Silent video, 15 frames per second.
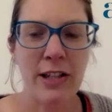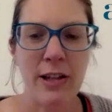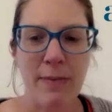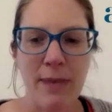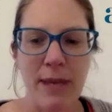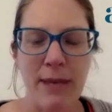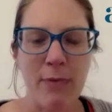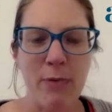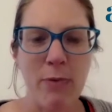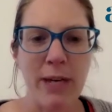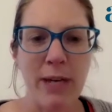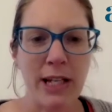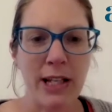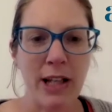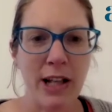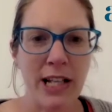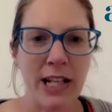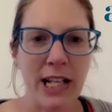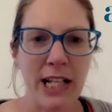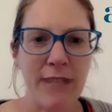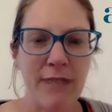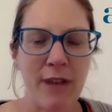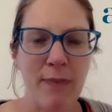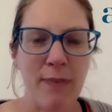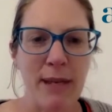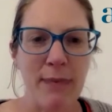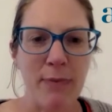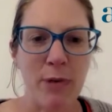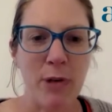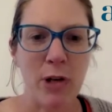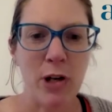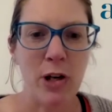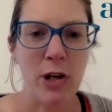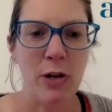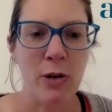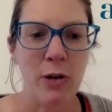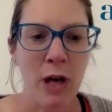the people we can identify people who